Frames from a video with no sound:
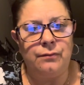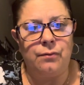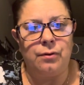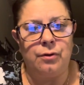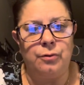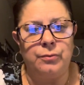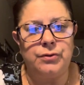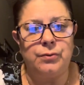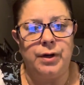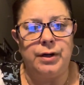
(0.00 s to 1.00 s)
for almost
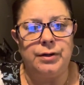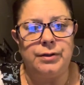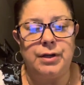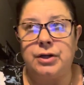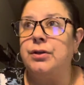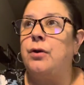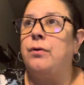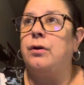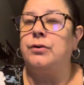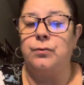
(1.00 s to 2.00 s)
20 years, actually
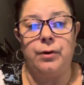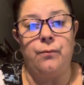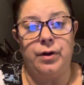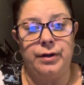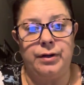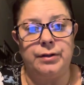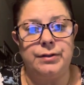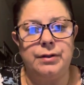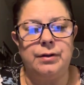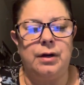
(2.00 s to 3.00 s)
going on 21 years